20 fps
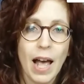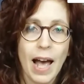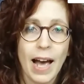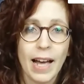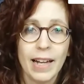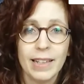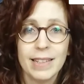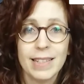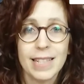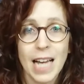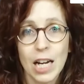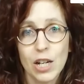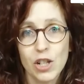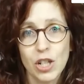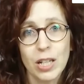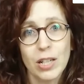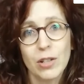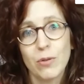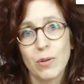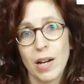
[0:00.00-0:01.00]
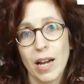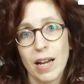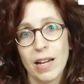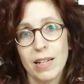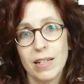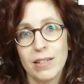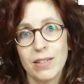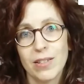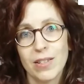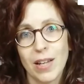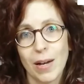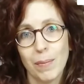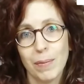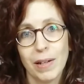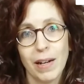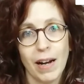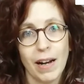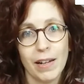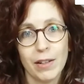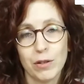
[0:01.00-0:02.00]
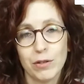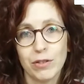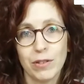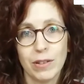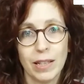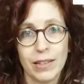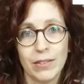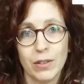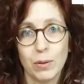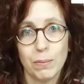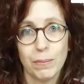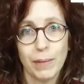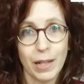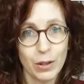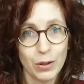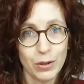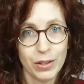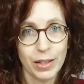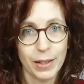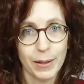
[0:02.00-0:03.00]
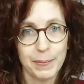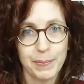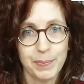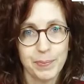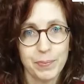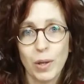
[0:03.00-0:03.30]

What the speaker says: and it actually creates some kind of a little melody.